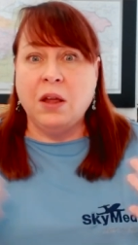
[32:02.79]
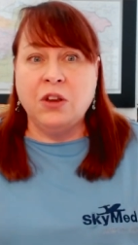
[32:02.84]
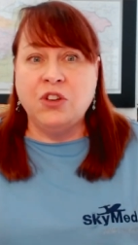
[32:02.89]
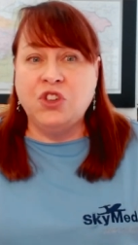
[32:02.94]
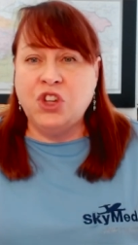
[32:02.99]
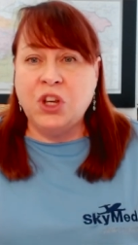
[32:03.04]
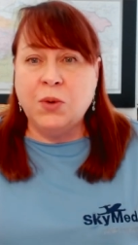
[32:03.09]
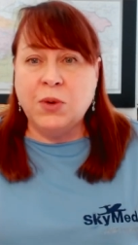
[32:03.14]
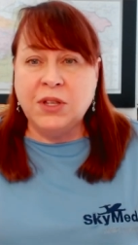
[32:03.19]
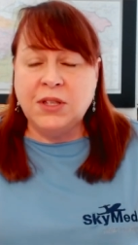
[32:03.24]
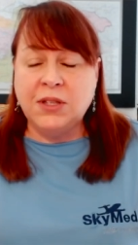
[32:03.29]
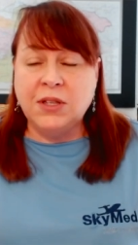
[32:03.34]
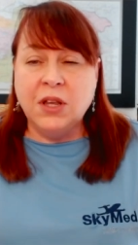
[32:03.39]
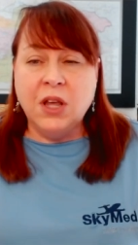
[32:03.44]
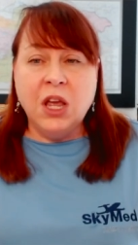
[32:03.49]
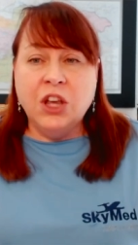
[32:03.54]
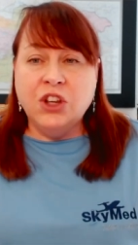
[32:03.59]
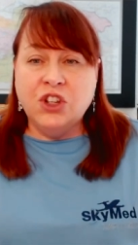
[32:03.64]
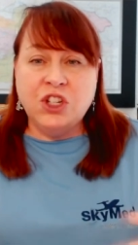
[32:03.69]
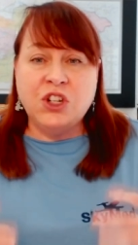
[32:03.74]
She was,
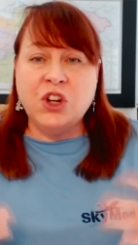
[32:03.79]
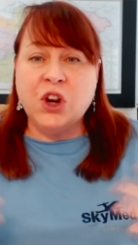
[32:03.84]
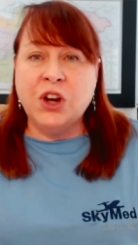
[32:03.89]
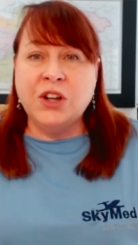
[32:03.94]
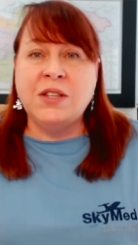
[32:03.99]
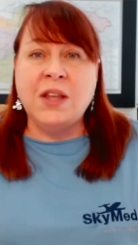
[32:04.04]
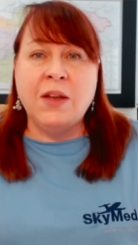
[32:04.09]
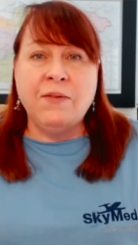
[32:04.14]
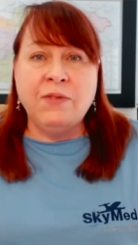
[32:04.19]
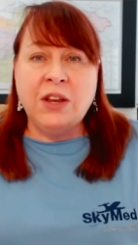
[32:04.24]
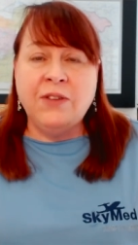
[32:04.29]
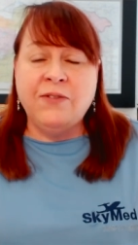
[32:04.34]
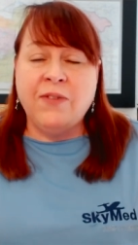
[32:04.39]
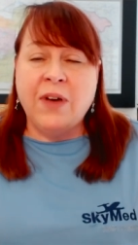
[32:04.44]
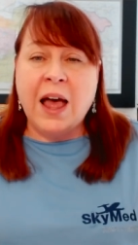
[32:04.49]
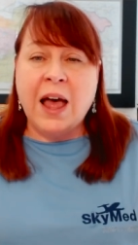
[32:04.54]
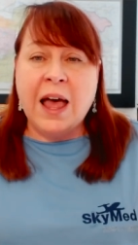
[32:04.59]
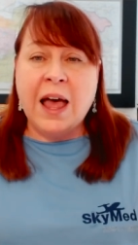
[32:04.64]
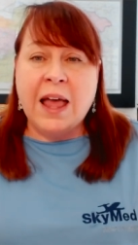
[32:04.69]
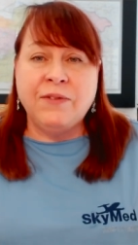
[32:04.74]
she turned
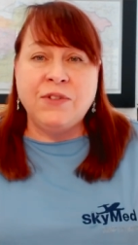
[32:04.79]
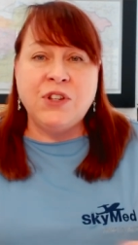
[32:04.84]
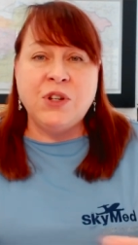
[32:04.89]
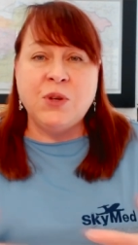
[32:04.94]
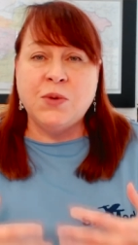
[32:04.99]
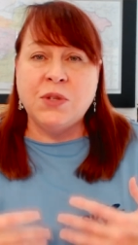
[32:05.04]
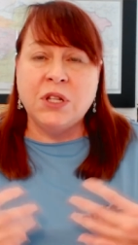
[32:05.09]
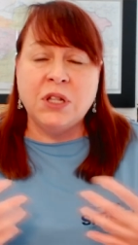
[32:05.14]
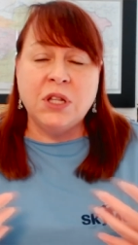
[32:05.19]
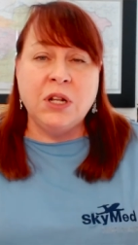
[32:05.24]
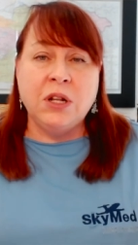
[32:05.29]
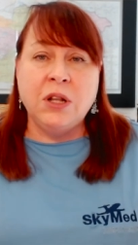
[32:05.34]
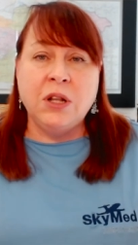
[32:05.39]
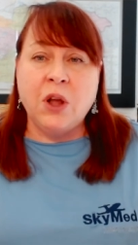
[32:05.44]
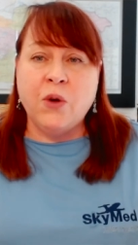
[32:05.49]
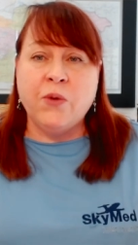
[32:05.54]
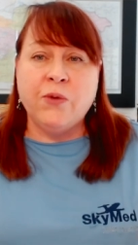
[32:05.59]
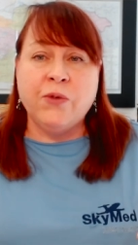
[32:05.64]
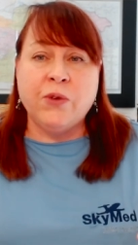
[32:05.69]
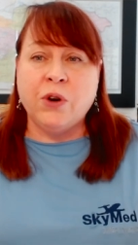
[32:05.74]
seventy-five. She was a little
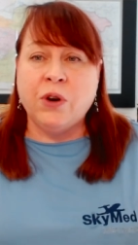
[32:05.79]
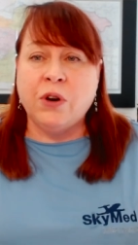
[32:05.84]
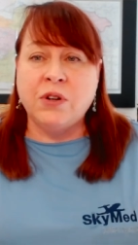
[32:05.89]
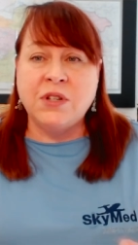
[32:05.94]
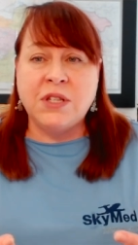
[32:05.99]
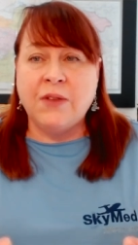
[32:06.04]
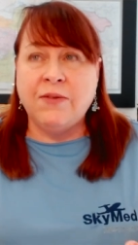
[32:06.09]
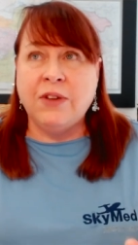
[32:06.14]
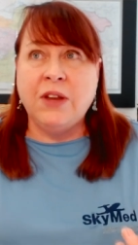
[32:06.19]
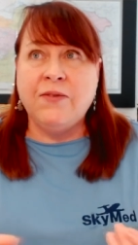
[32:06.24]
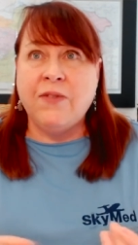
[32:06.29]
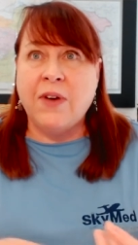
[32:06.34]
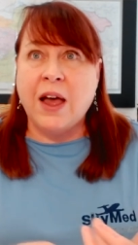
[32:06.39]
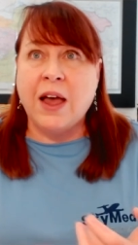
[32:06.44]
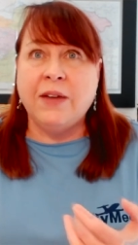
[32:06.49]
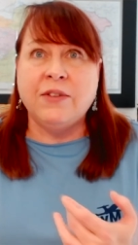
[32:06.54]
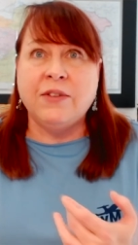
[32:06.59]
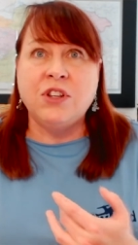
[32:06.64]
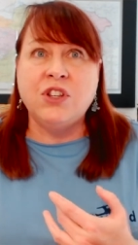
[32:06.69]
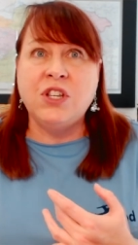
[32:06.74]
over
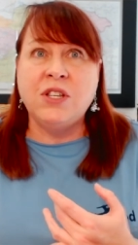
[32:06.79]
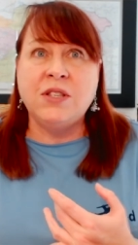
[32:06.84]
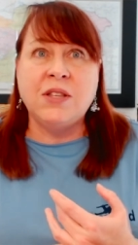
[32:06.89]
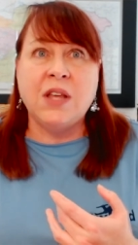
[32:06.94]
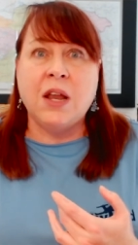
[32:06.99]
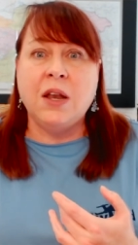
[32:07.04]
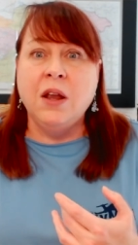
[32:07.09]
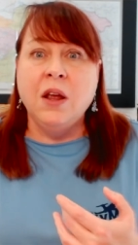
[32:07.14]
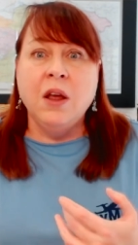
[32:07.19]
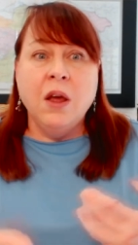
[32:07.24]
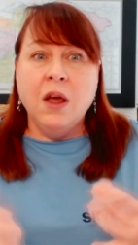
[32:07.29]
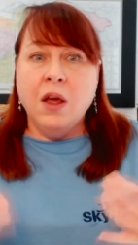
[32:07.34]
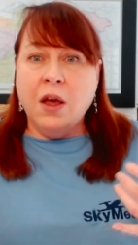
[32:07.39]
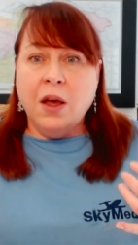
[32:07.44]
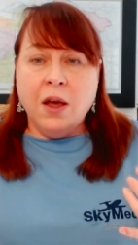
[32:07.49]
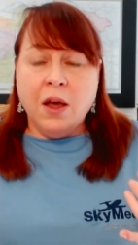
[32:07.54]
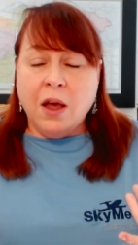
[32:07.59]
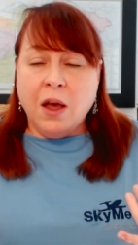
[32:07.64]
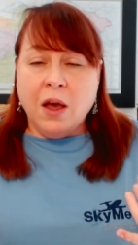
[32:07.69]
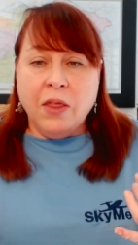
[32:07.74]
seventy-five. And she said,
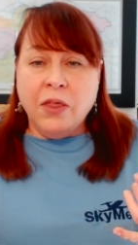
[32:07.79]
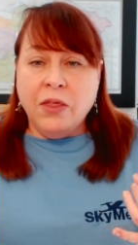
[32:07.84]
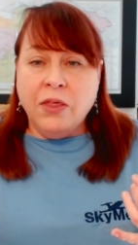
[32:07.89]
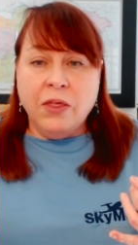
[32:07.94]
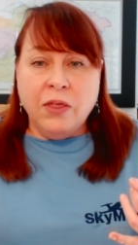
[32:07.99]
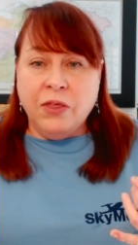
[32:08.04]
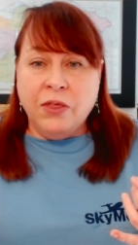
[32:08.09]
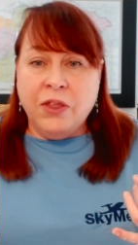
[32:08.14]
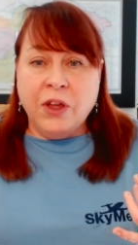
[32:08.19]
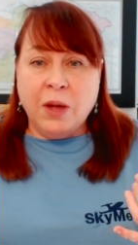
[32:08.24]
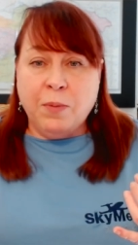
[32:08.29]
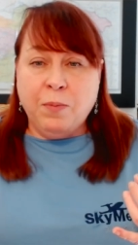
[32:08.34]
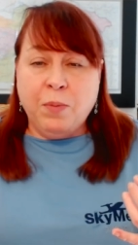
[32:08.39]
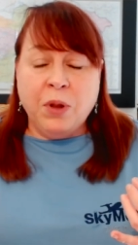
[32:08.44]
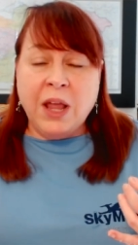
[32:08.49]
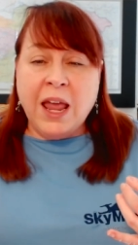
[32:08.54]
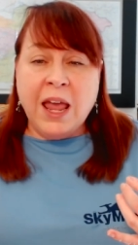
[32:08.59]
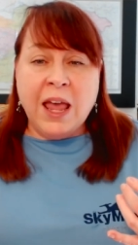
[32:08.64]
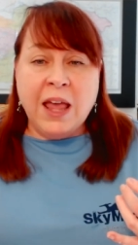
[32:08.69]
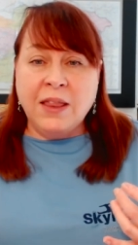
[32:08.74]
the
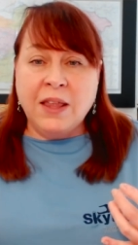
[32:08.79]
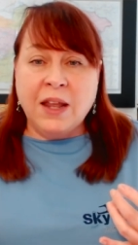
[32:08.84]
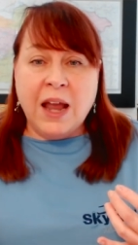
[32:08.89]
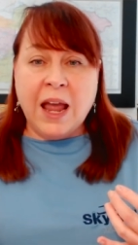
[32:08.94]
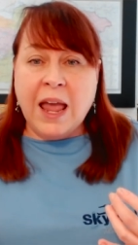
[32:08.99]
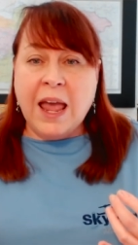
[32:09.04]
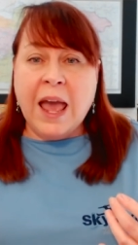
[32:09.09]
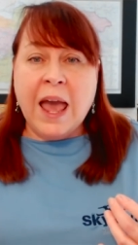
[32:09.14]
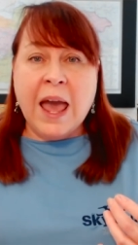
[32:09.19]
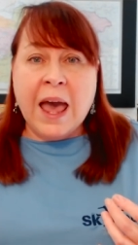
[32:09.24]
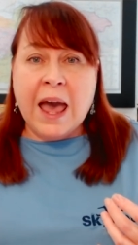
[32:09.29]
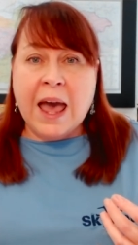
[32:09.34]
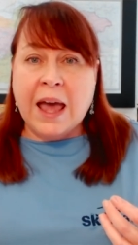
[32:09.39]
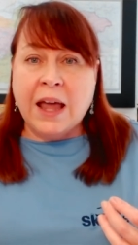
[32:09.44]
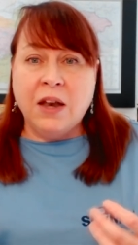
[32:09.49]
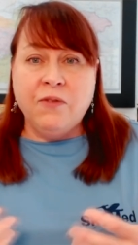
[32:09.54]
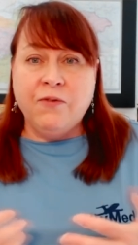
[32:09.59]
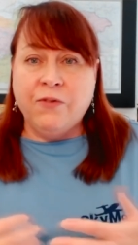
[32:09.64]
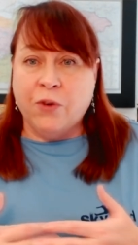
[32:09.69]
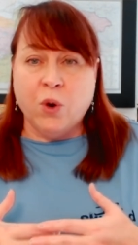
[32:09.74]
plan that I
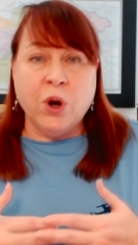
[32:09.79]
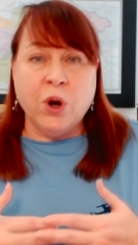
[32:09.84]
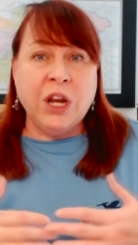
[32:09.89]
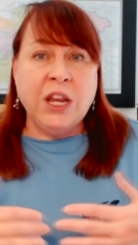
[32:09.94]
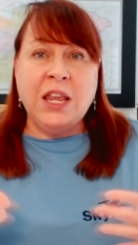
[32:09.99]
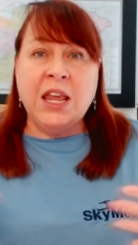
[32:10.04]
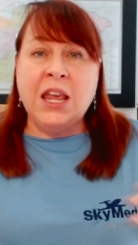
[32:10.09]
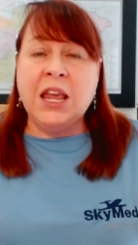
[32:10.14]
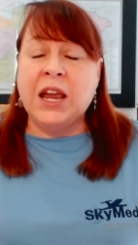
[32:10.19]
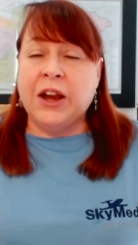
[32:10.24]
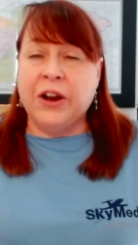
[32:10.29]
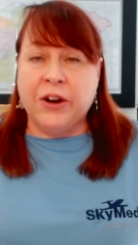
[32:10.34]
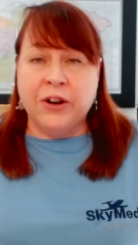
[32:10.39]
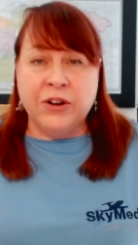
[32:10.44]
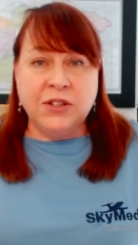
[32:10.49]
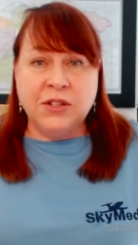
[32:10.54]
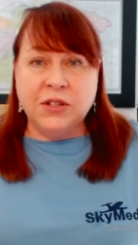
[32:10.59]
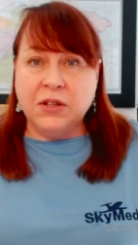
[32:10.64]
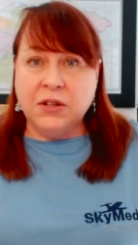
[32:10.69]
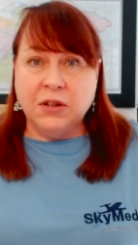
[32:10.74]
had for
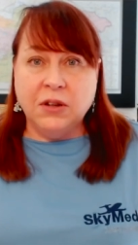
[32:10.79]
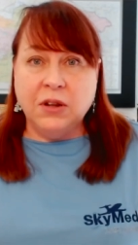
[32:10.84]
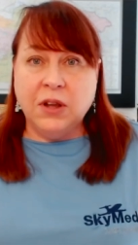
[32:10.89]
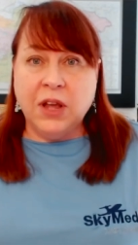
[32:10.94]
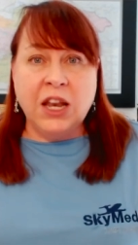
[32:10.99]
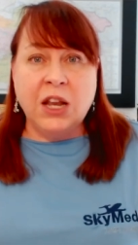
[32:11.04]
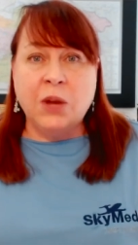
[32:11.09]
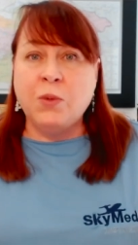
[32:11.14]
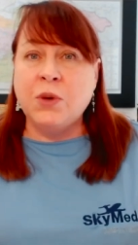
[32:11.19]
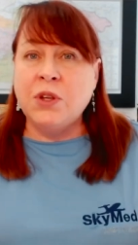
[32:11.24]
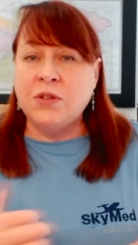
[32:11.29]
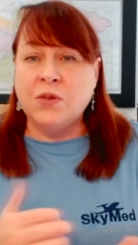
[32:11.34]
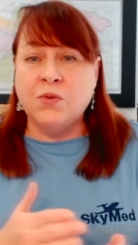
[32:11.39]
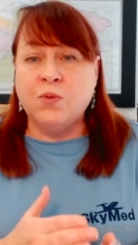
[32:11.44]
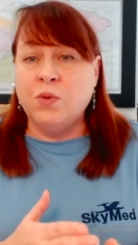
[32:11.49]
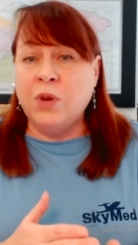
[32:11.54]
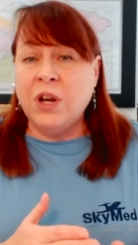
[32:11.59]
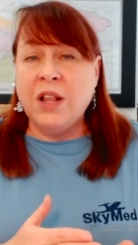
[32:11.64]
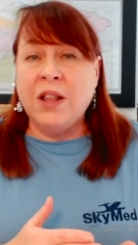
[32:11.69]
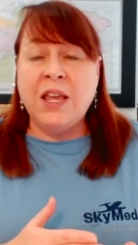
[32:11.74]
years, and it was
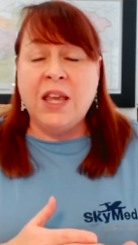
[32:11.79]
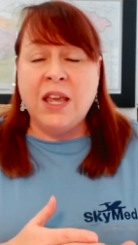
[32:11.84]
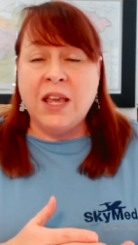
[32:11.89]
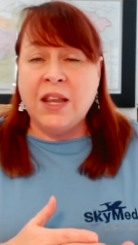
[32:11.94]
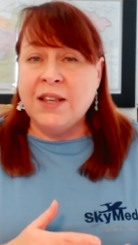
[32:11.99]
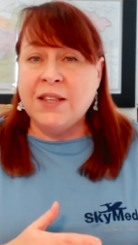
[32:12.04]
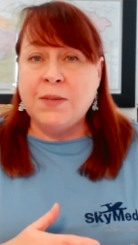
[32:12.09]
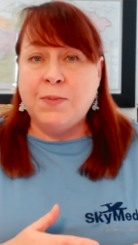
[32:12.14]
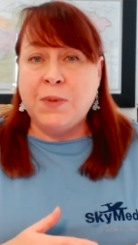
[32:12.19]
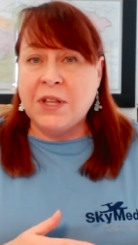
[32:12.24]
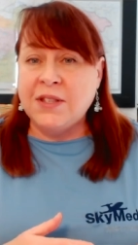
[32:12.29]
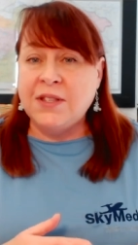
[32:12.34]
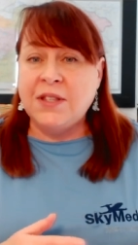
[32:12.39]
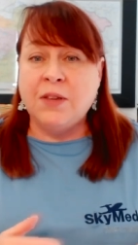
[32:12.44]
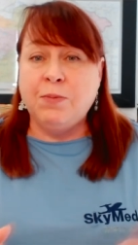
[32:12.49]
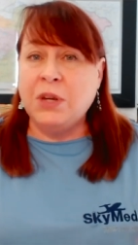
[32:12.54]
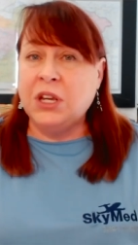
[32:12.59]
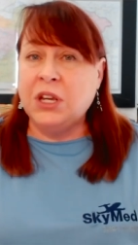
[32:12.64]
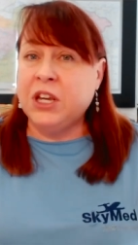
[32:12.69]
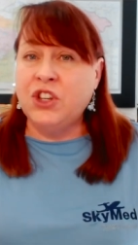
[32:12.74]
really
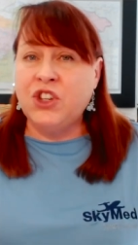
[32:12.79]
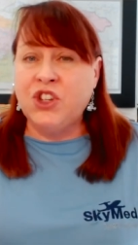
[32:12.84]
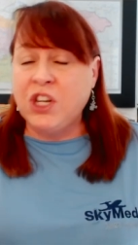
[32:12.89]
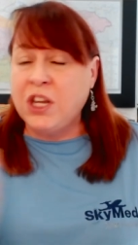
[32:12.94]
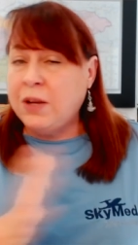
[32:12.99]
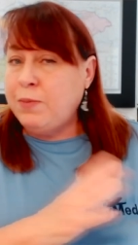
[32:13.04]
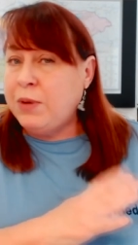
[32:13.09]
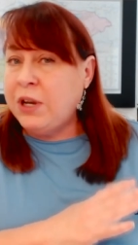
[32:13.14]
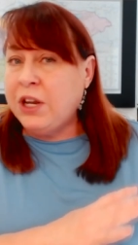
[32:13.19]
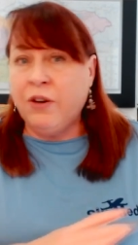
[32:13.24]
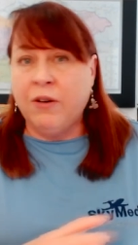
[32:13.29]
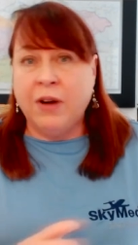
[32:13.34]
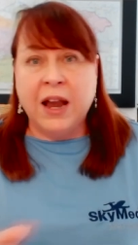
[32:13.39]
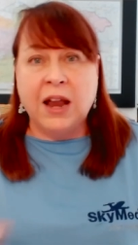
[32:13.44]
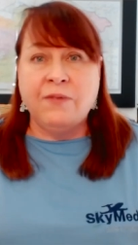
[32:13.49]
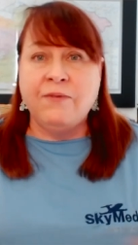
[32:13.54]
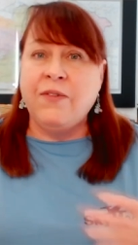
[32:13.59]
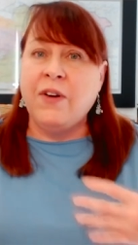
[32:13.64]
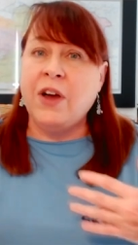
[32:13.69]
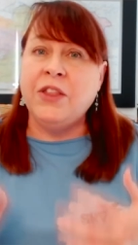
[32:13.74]
inexpensive because she had been
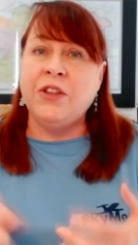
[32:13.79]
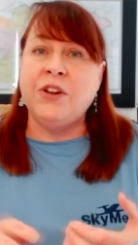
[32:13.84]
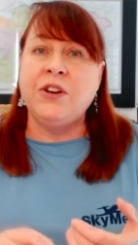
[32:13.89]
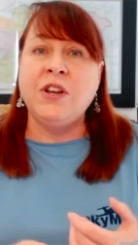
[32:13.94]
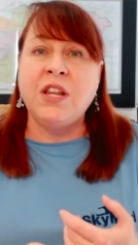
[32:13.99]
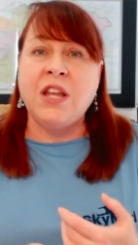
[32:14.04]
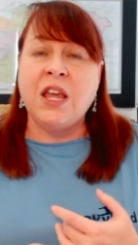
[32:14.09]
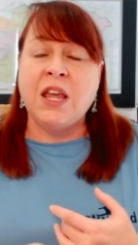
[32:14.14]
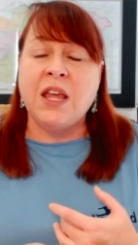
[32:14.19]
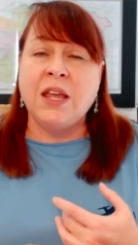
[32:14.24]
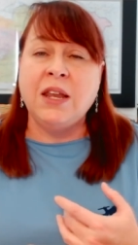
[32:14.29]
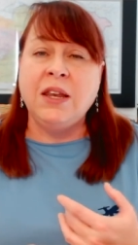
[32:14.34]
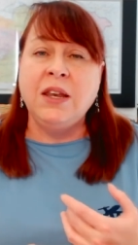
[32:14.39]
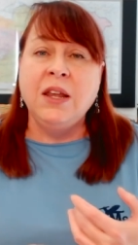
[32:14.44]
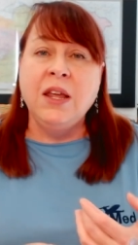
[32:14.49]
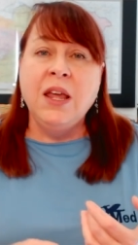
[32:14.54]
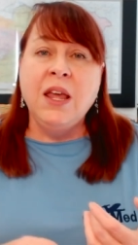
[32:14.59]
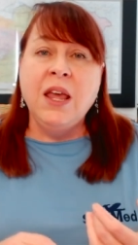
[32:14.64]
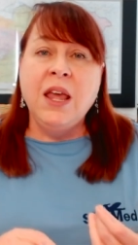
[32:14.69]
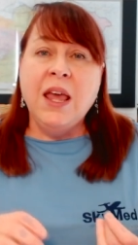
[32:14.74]
grandfathered
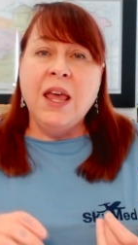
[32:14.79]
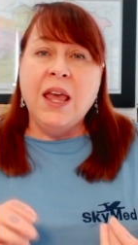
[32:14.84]
in,